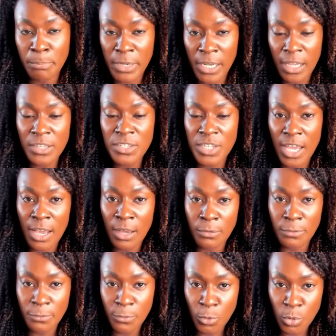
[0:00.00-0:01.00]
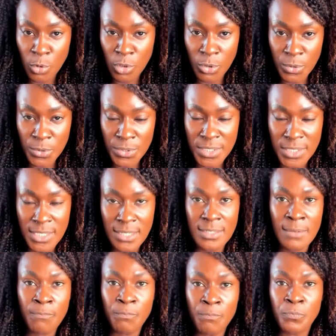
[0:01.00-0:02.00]
plus our 4 courses,
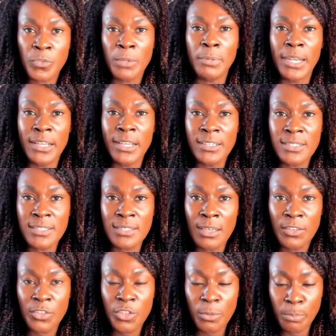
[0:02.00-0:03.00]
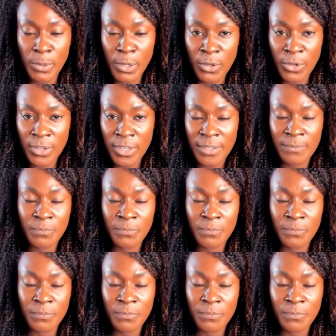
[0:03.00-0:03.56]
plus the blog,